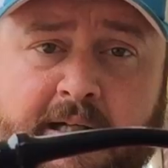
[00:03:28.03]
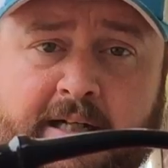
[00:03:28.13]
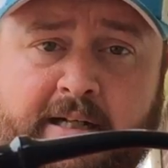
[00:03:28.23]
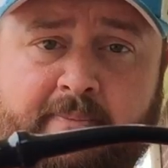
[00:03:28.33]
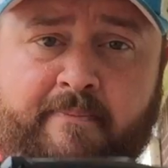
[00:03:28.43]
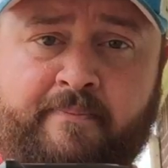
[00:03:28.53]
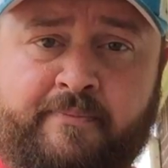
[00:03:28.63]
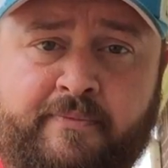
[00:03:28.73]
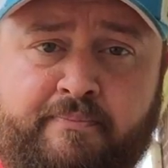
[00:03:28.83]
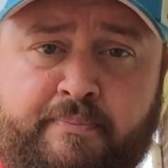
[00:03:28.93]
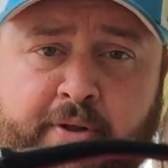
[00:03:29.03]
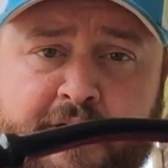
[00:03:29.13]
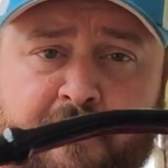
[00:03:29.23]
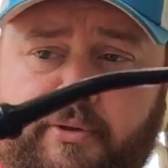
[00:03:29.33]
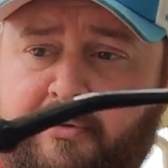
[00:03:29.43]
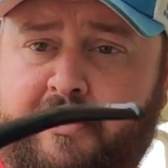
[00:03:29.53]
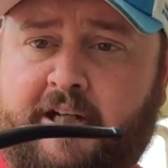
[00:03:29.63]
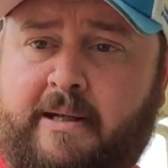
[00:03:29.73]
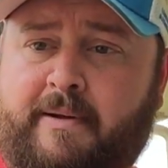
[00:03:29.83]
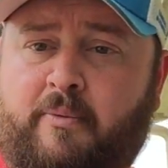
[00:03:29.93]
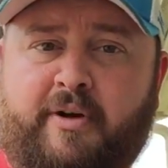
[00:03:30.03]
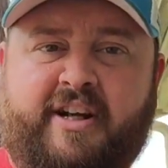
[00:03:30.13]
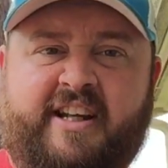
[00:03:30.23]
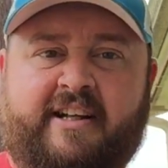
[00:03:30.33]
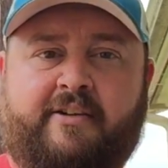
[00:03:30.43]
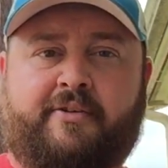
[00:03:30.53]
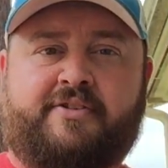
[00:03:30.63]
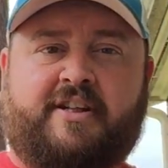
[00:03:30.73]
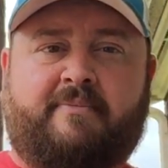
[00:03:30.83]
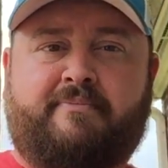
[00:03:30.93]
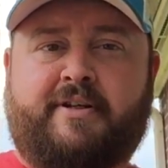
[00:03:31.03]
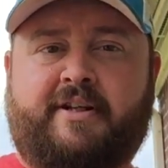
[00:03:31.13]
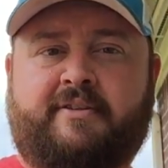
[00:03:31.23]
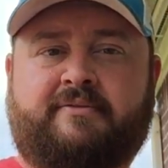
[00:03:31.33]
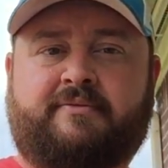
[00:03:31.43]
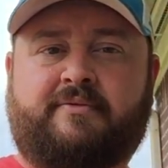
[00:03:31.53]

Um, pretty cool little cob. I wanted to get a little something to,